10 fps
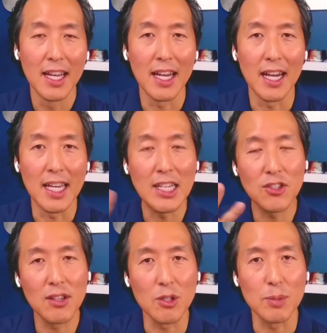Each
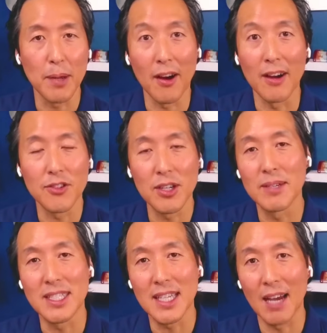of those PRF
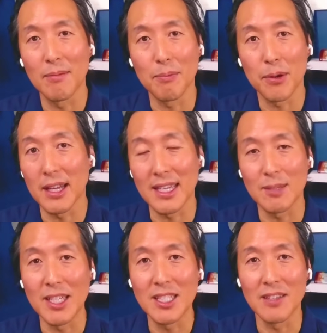treatments can be pretty
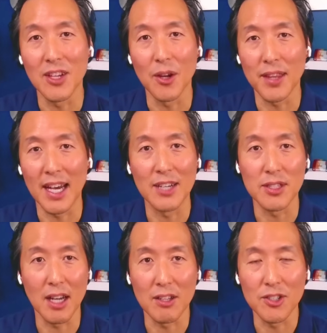expensive,
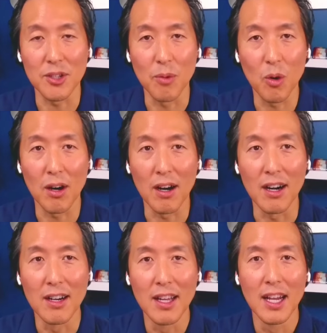$1,000 or
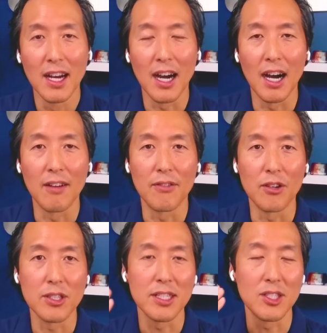more.
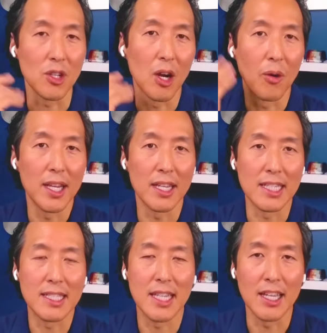Versus you go in and
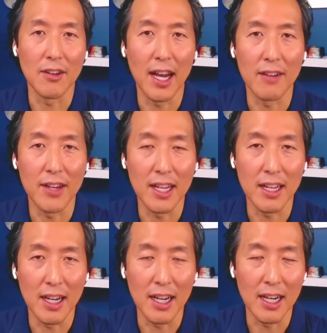let's say you have
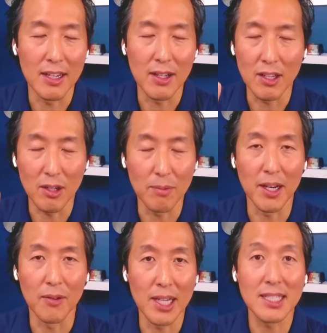a little bit
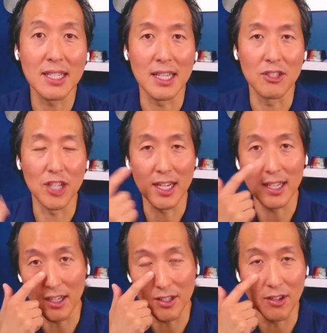of Restylane injected
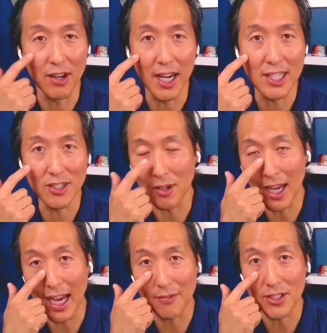under your eyes, you do
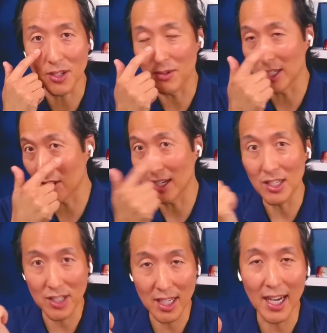half a syringe on
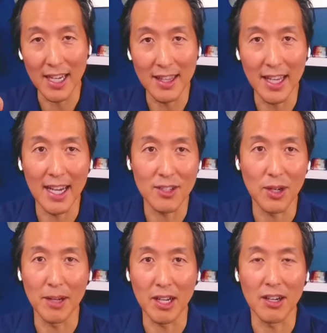each side. That
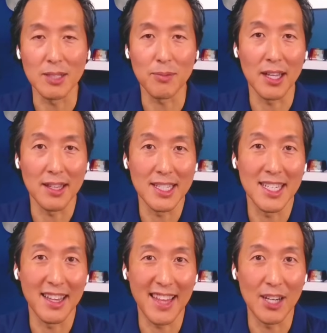treatment costs probably less than
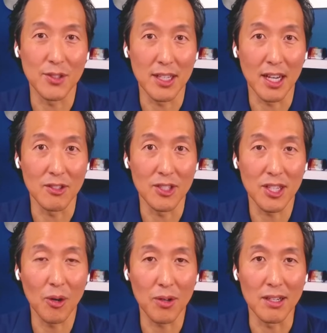$1,000
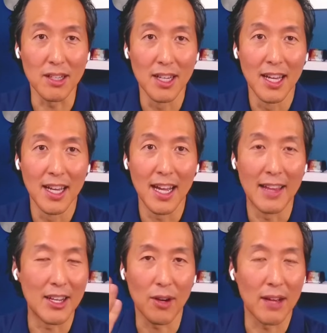total, and
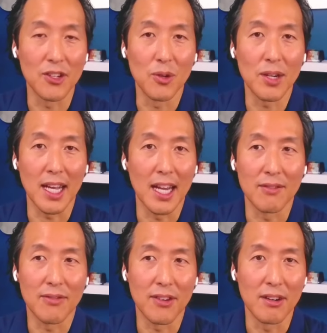then you don't have to do it again
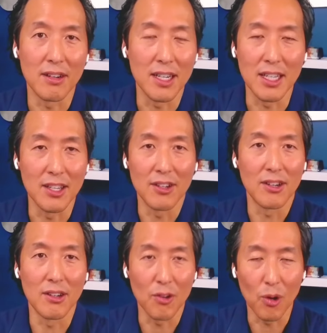for a
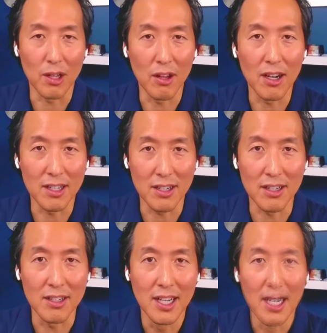year or
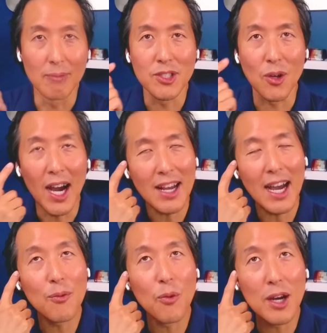longer. So
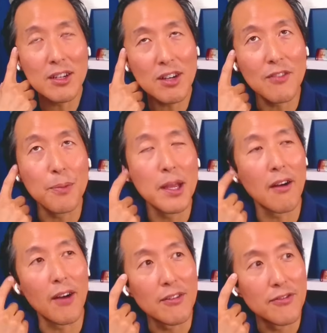I wonder if
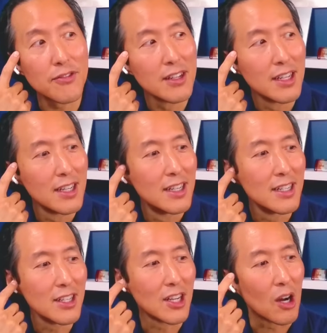PRF,
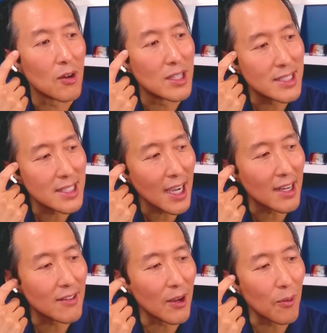it's kind
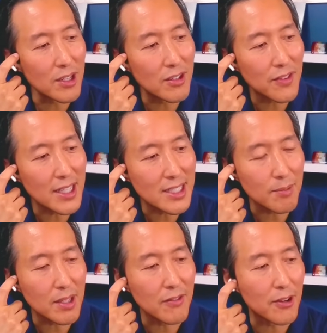of, I wonder if that's
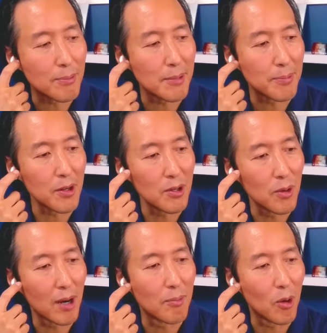something for people who
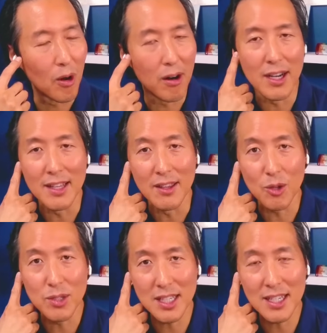are more
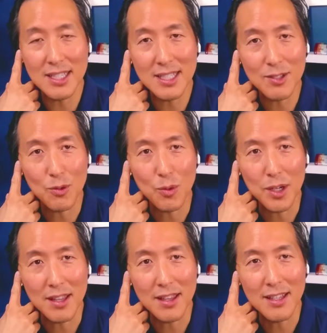enthusiasts
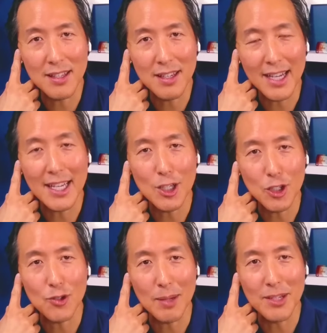with anti-aging
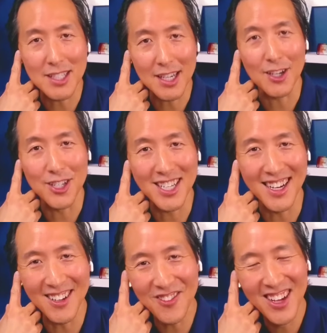treatments like
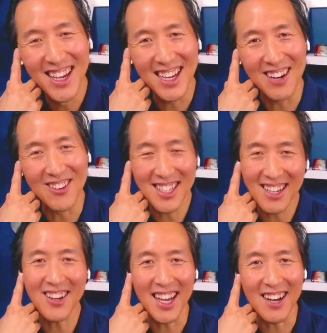yourself. It's like,
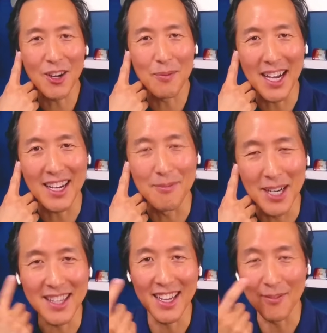okay, I'll go back in a month,
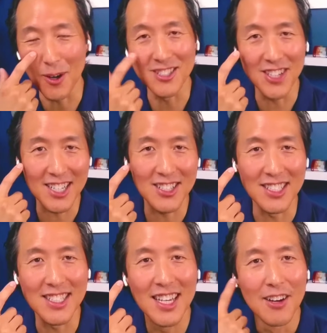get more
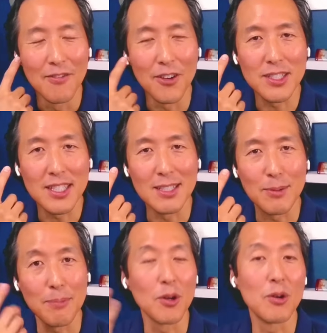injections versus
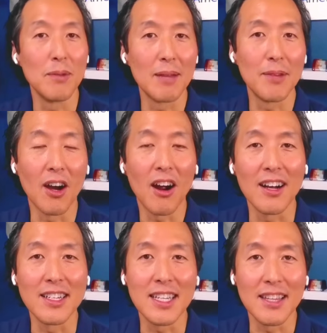people who maybe
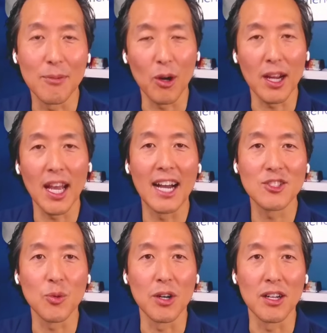aren't and they're more
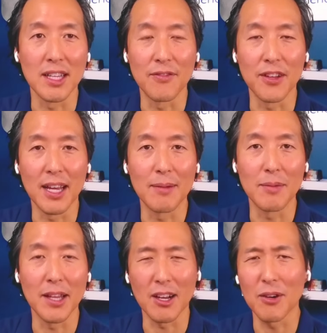casual. And for them to
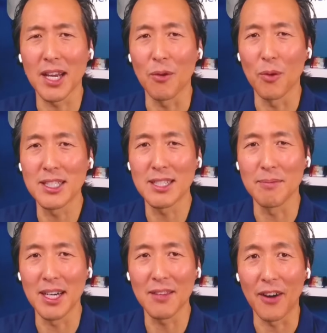be like, okay, once a
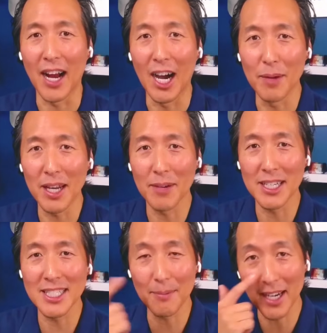month for how many
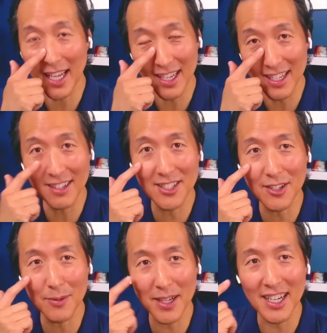months I'm going to get needles
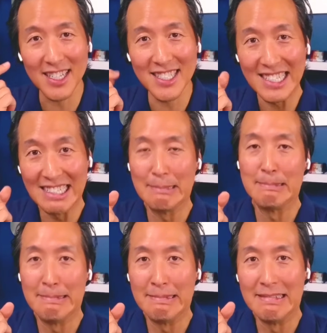under my eyes?
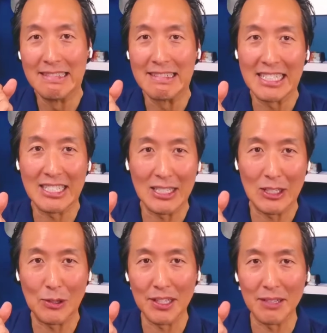Let's just
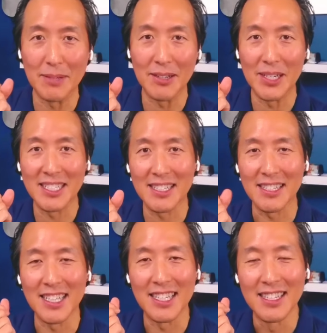do a little bit of
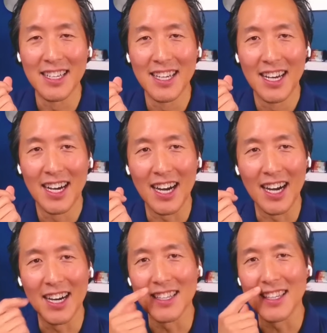Restylane.
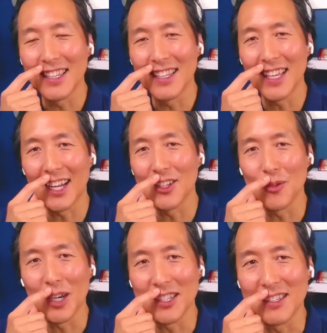That I
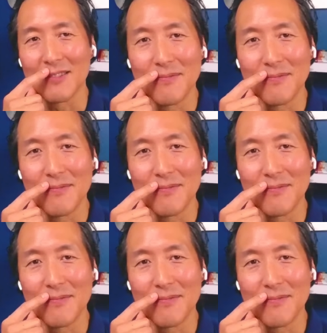do wonder.